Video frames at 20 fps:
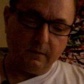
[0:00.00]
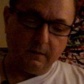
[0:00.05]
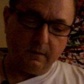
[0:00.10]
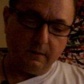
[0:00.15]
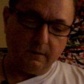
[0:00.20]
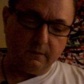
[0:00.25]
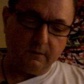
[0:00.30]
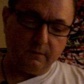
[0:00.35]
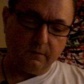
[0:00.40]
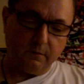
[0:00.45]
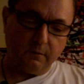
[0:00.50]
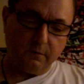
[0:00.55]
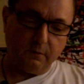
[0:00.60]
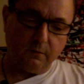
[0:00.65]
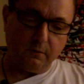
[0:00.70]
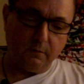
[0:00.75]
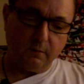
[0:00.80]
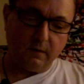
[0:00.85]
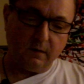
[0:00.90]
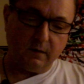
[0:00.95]
as the
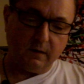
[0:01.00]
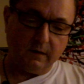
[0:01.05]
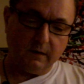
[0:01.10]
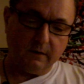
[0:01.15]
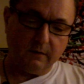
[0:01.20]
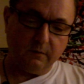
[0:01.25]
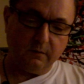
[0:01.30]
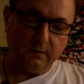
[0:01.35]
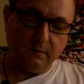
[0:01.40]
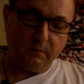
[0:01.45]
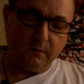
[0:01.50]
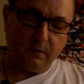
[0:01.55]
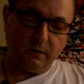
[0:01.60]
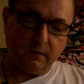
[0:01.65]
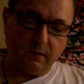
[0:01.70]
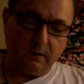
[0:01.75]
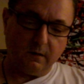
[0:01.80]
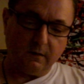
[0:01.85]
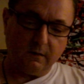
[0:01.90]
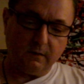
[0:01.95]
crew are led to
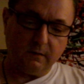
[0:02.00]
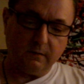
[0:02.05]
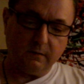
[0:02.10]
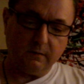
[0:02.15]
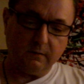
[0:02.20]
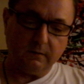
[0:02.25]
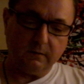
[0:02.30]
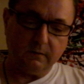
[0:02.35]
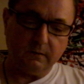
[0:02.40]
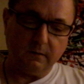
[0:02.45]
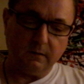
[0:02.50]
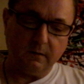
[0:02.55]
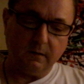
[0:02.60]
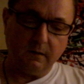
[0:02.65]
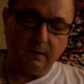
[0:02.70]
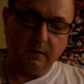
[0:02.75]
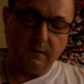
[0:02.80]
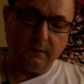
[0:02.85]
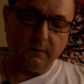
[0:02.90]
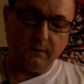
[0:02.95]
embark
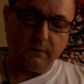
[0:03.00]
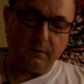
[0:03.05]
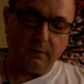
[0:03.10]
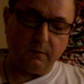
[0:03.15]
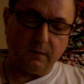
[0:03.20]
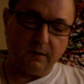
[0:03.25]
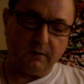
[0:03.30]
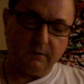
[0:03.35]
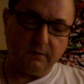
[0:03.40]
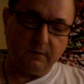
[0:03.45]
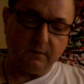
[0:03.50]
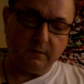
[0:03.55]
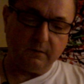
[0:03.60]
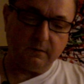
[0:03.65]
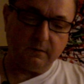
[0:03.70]
the craft.